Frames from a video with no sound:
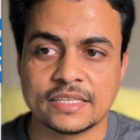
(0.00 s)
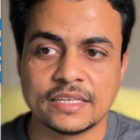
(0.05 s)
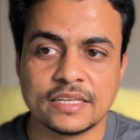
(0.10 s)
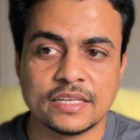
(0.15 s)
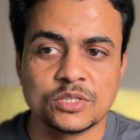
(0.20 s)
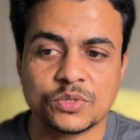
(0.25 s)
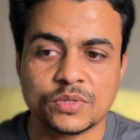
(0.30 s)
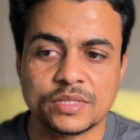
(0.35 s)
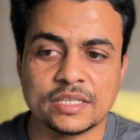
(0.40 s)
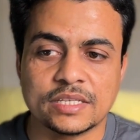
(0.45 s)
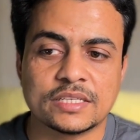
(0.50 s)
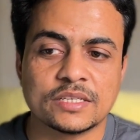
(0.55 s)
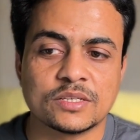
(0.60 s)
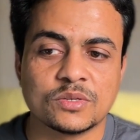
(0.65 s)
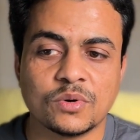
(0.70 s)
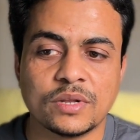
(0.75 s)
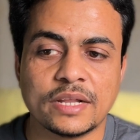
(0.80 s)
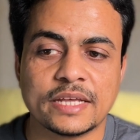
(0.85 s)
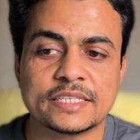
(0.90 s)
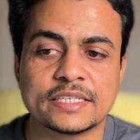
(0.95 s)
So this is
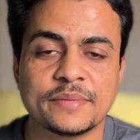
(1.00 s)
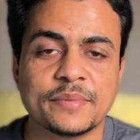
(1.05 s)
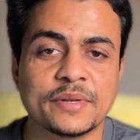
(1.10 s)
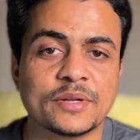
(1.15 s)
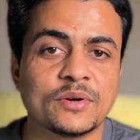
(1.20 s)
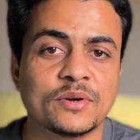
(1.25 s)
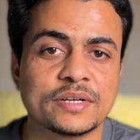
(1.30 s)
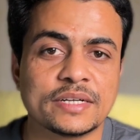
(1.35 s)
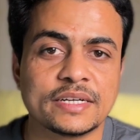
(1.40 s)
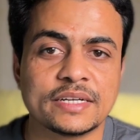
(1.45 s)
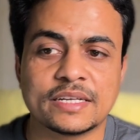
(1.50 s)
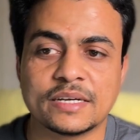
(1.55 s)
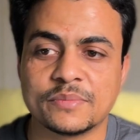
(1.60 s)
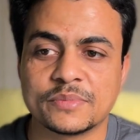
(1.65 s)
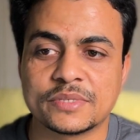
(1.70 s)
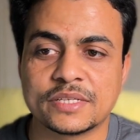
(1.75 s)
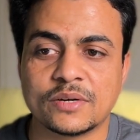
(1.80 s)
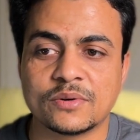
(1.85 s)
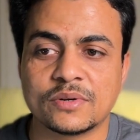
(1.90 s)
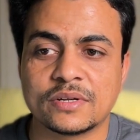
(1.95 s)
whole HTML content comes
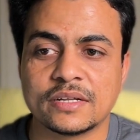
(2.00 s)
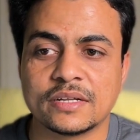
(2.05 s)
out